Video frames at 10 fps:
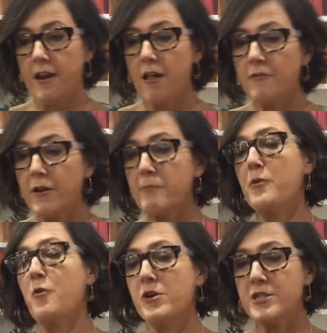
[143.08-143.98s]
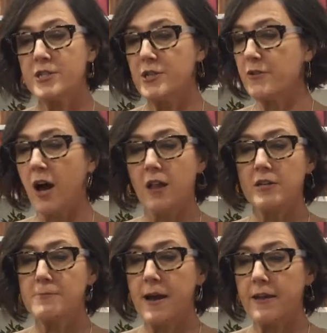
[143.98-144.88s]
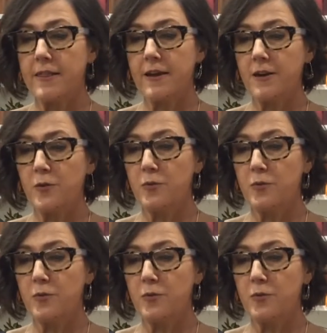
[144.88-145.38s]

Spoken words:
and all of our gorgeous new colors back there.